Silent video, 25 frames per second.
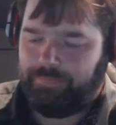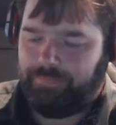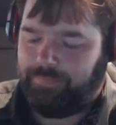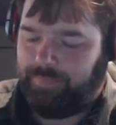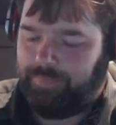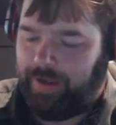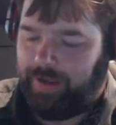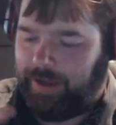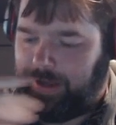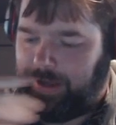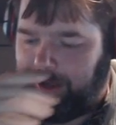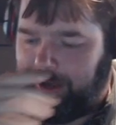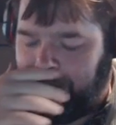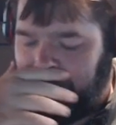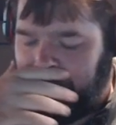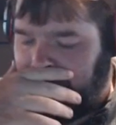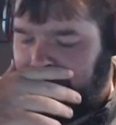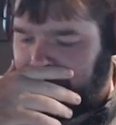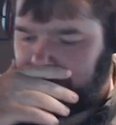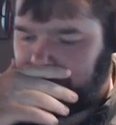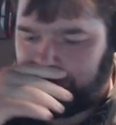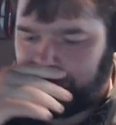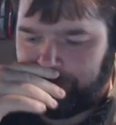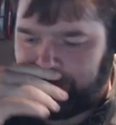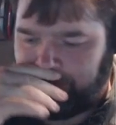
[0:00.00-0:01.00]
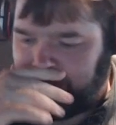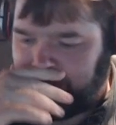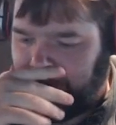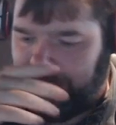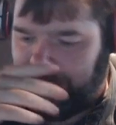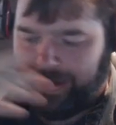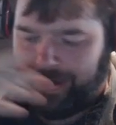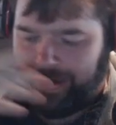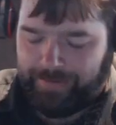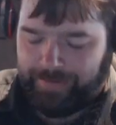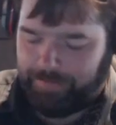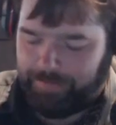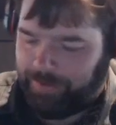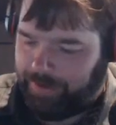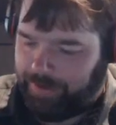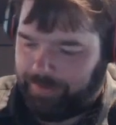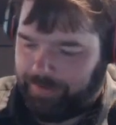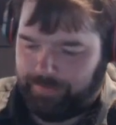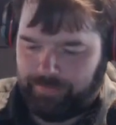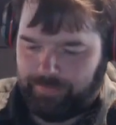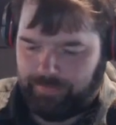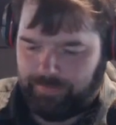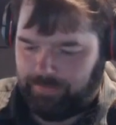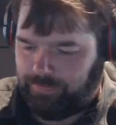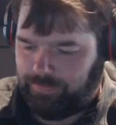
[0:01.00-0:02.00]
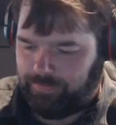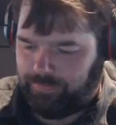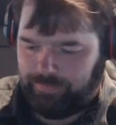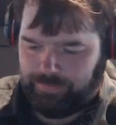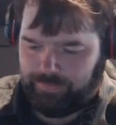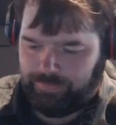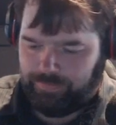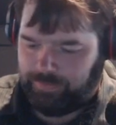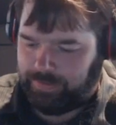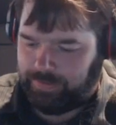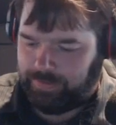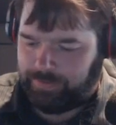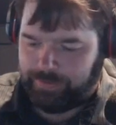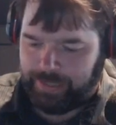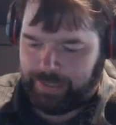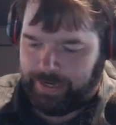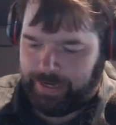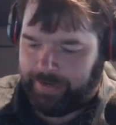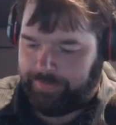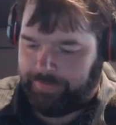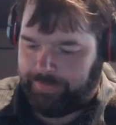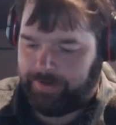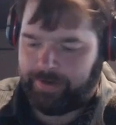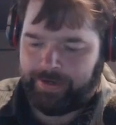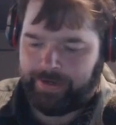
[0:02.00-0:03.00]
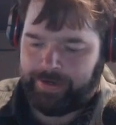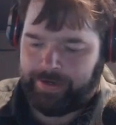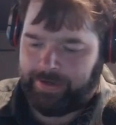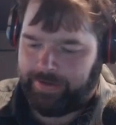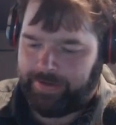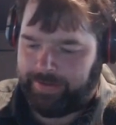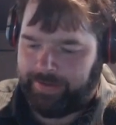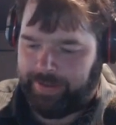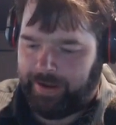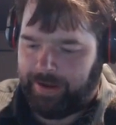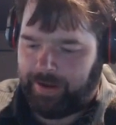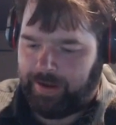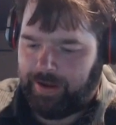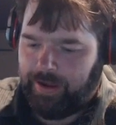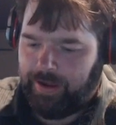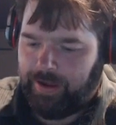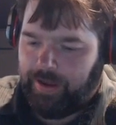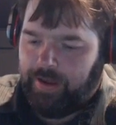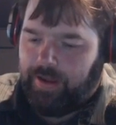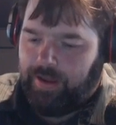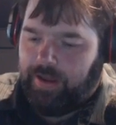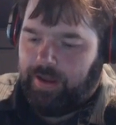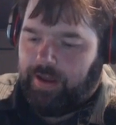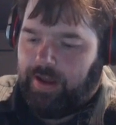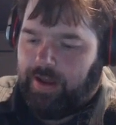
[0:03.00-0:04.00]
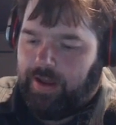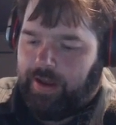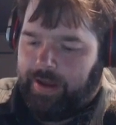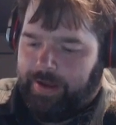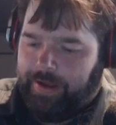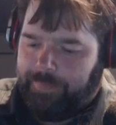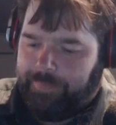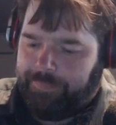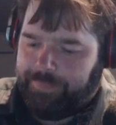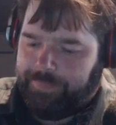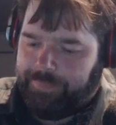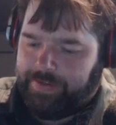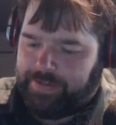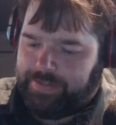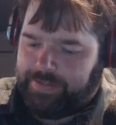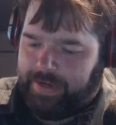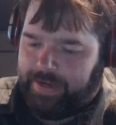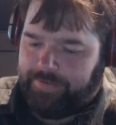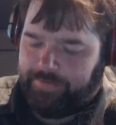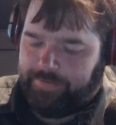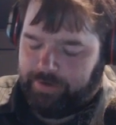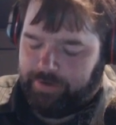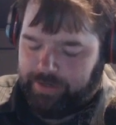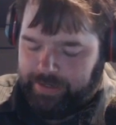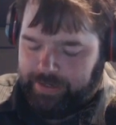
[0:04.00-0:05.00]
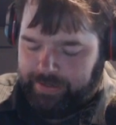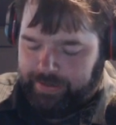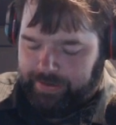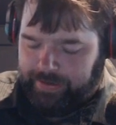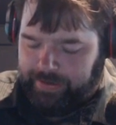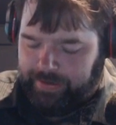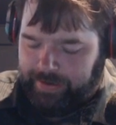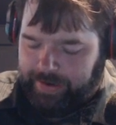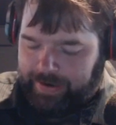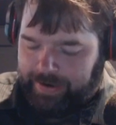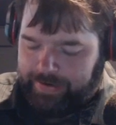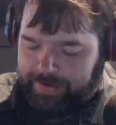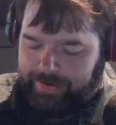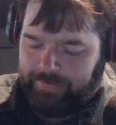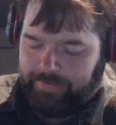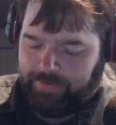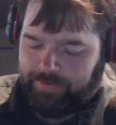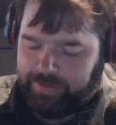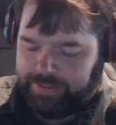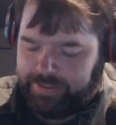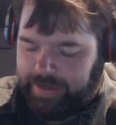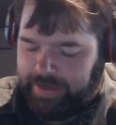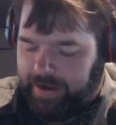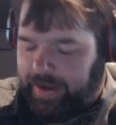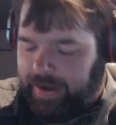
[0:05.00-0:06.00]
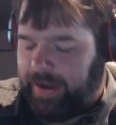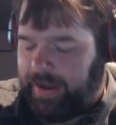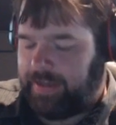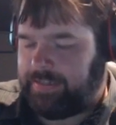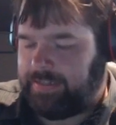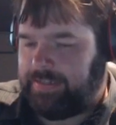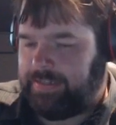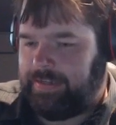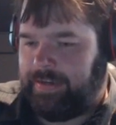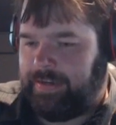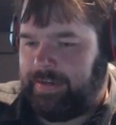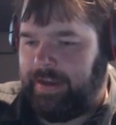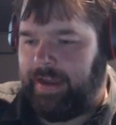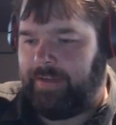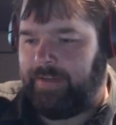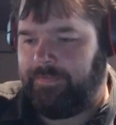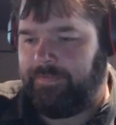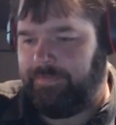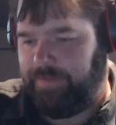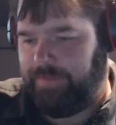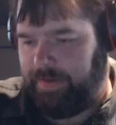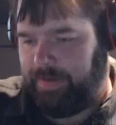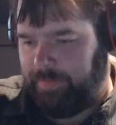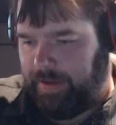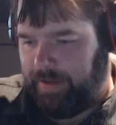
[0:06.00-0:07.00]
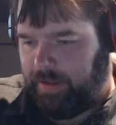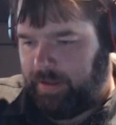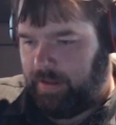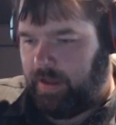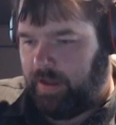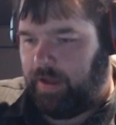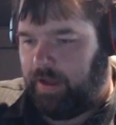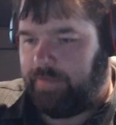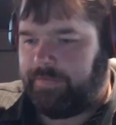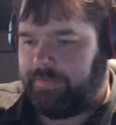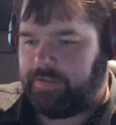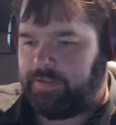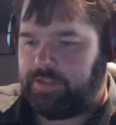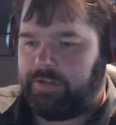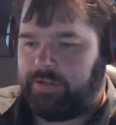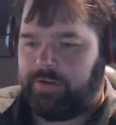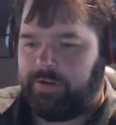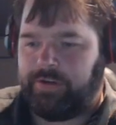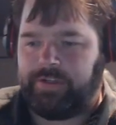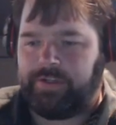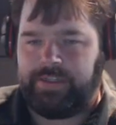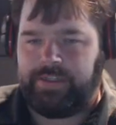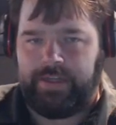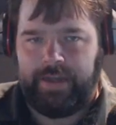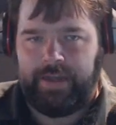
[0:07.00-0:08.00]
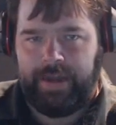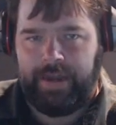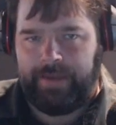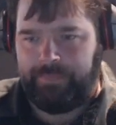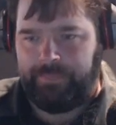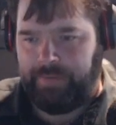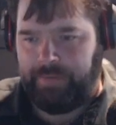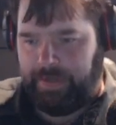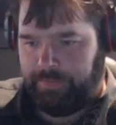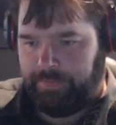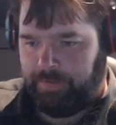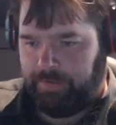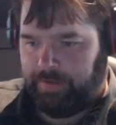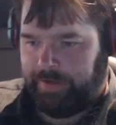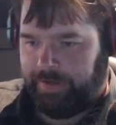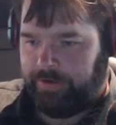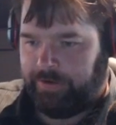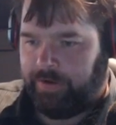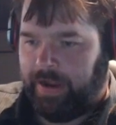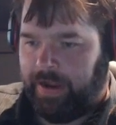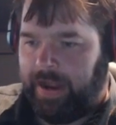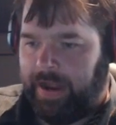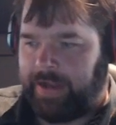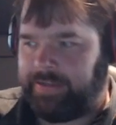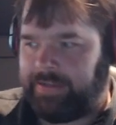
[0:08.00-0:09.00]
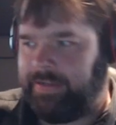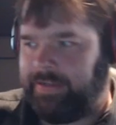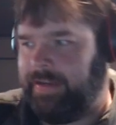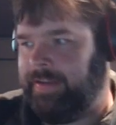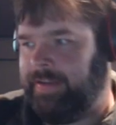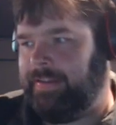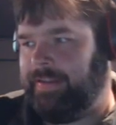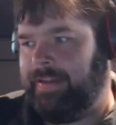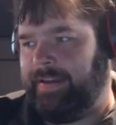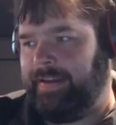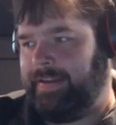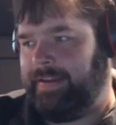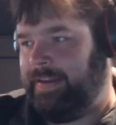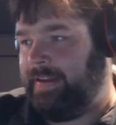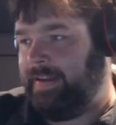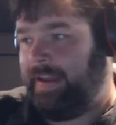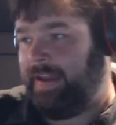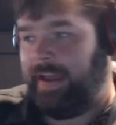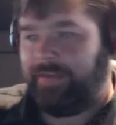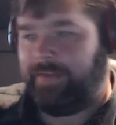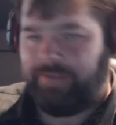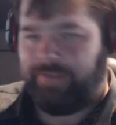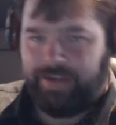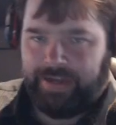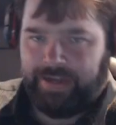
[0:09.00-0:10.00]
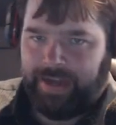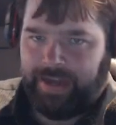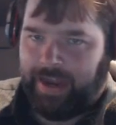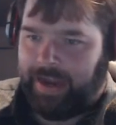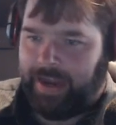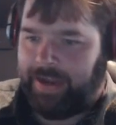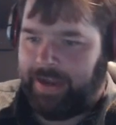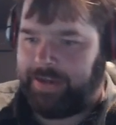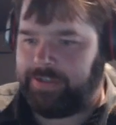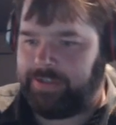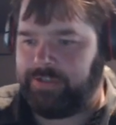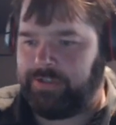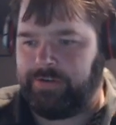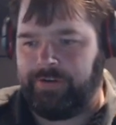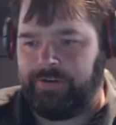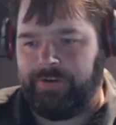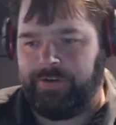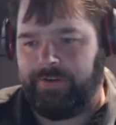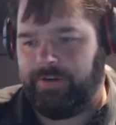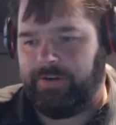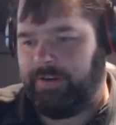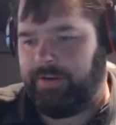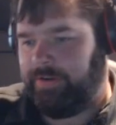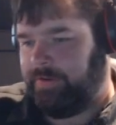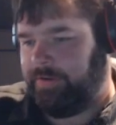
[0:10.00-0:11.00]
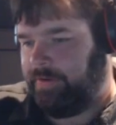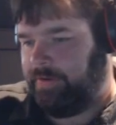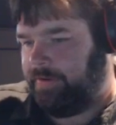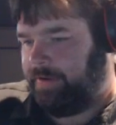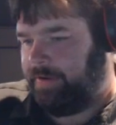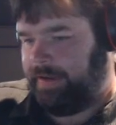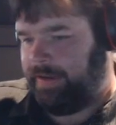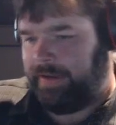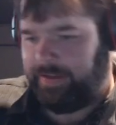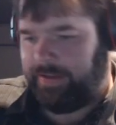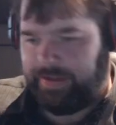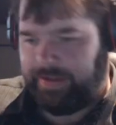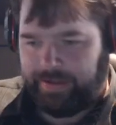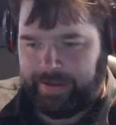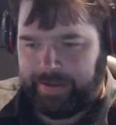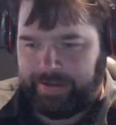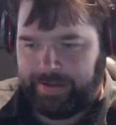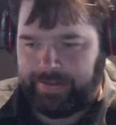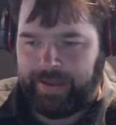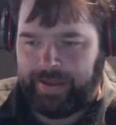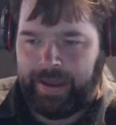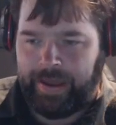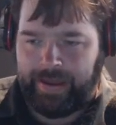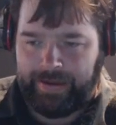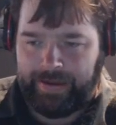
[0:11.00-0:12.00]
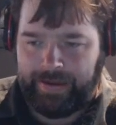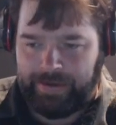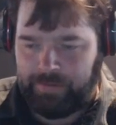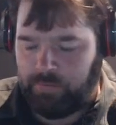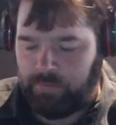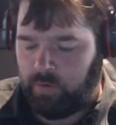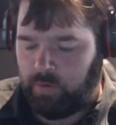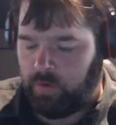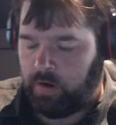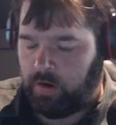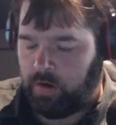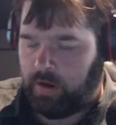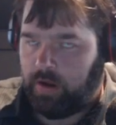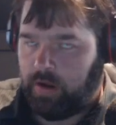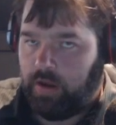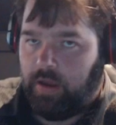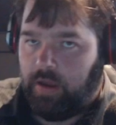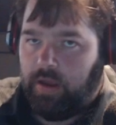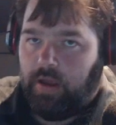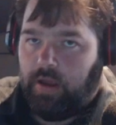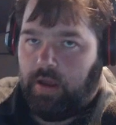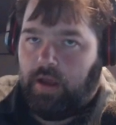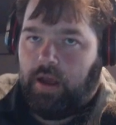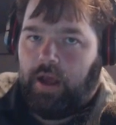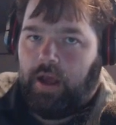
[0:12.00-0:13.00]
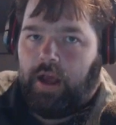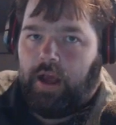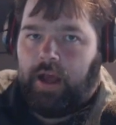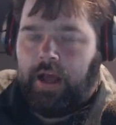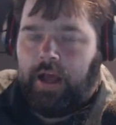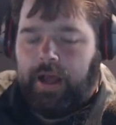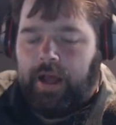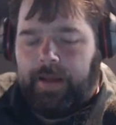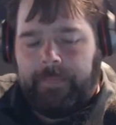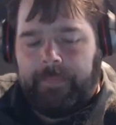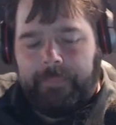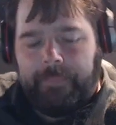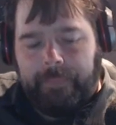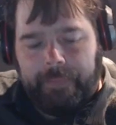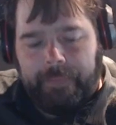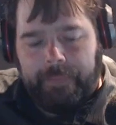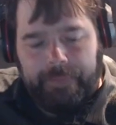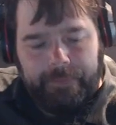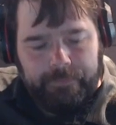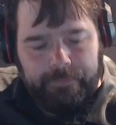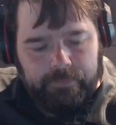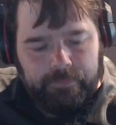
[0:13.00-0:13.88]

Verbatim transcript: uh, actual say in. But we're not even going to get into that. Um, diver- it had diverse cast. It had female officers. It had people interacting. They didn't have any hate or, or anything like that anymore. Um,